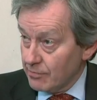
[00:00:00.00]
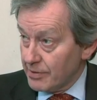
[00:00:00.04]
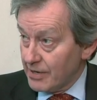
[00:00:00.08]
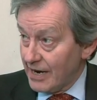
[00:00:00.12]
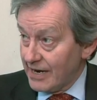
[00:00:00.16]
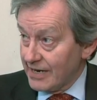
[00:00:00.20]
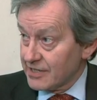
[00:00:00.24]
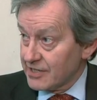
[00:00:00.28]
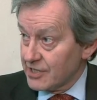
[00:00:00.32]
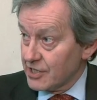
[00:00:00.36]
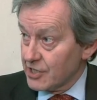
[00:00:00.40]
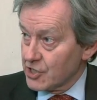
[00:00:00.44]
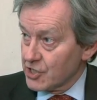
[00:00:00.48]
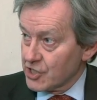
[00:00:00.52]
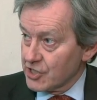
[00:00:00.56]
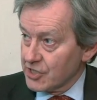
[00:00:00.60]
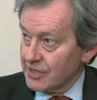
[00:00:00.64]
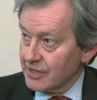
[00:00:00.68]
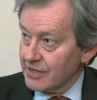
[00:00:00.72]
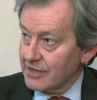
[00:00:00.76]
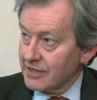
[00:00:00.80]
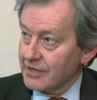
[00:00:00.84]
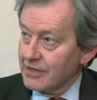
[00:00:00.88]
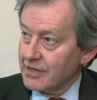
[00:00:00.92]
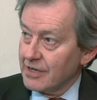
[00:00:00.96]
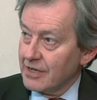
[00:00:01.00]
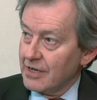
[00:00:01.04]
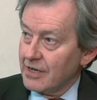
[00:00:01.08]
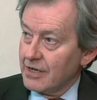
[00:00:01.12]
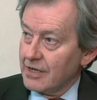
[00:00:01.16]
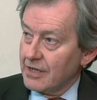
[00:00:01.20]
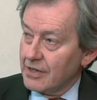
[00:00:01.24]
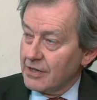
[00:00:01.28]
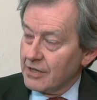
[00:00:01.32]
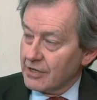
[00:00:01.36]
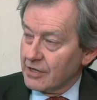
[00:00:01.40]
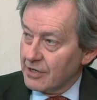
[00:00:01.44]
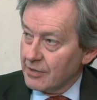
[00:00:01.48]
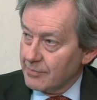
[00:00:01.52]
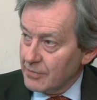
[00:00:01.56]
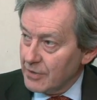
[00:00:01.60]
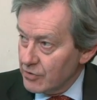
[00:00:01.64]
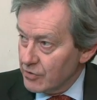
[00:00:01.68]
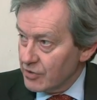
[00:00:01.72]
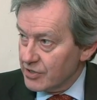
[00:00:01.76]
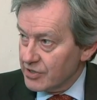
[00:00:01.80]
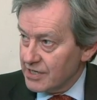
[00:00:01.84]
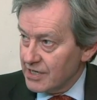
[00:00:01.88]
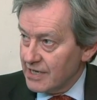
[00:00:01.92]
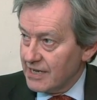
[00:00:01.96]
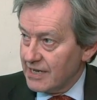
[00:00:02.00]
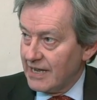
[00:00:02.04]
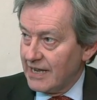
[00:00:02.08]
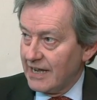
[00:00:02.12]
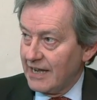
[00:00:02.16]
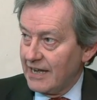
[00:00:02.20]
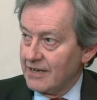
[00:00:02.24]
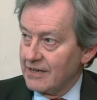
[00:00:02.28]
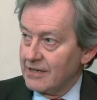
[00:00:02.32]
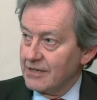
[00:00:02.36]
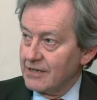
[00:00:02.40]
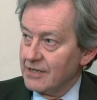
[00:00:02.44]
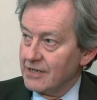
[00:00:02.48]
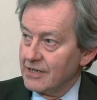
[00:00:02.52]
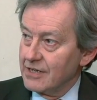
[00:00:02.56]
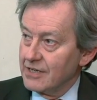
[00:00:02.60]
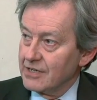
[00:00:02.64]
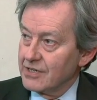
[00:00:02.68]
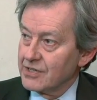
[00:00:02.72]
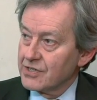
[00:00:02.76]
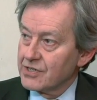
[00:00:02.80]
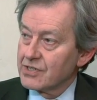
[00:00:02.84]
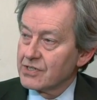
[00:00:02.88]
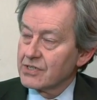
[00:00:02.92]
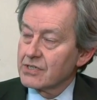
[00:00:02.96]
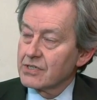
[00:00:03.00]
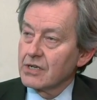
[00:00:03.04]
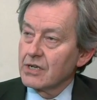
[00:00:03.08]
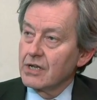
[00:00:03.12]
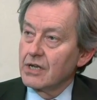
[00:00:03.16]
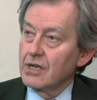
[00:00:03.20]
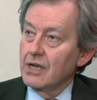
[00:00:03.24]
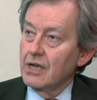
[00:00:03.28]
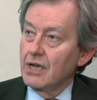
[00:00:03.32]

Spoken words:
practitioner, the community care nurse,